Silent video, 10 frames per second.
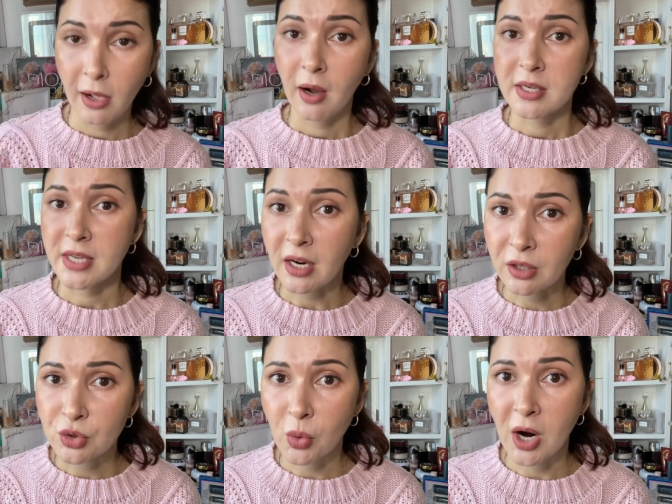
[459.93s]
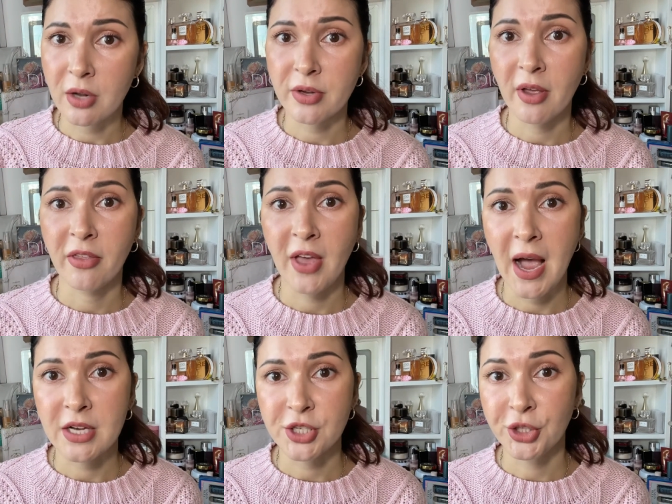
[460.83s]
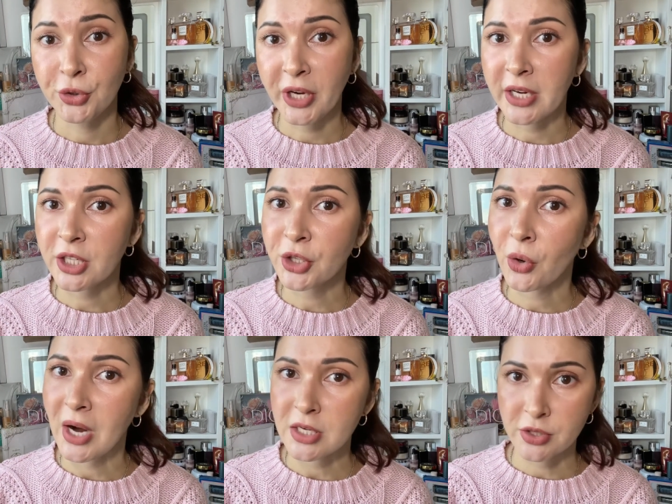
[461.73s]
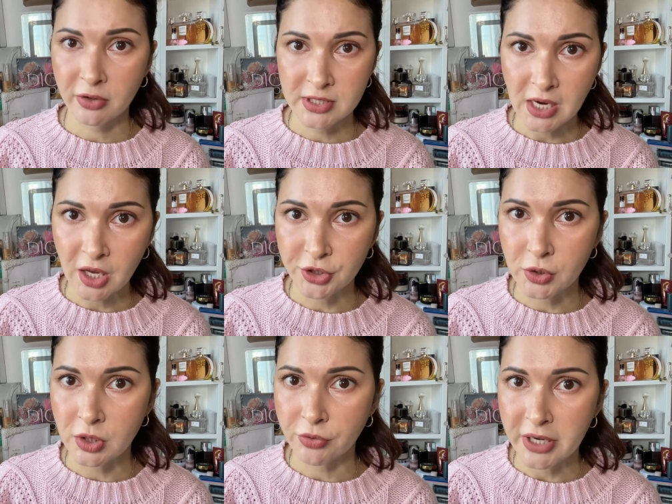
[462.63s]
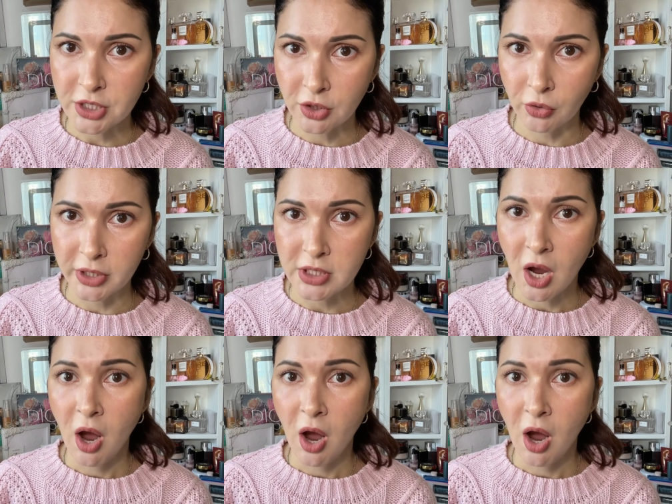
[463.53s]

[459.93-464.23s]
Second one, that you cannot go under the sun using retinoids.